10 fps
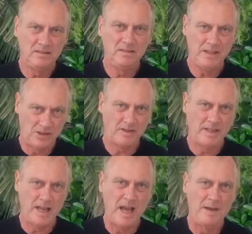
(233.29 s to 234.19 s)
let's look at
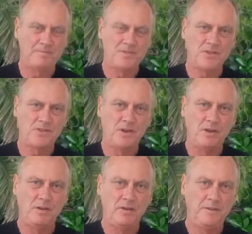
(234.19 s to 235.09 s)
the arm.
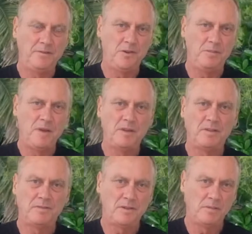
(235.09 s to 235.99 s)
So if you remember
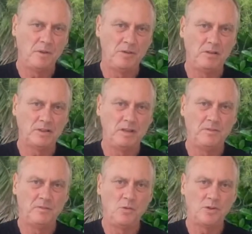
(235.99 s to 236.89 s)
from when we looked at it
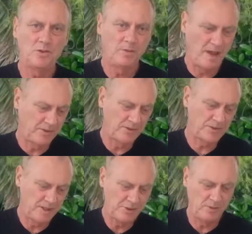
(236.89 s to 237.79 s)
before, it's all about the
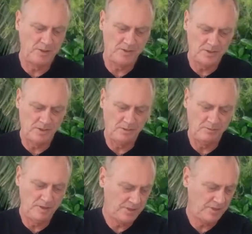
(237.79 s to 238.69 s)
three joints. So the
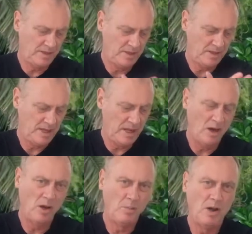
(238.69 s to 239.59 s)
wrist, the
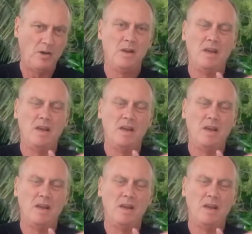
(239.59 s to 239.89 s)
elbow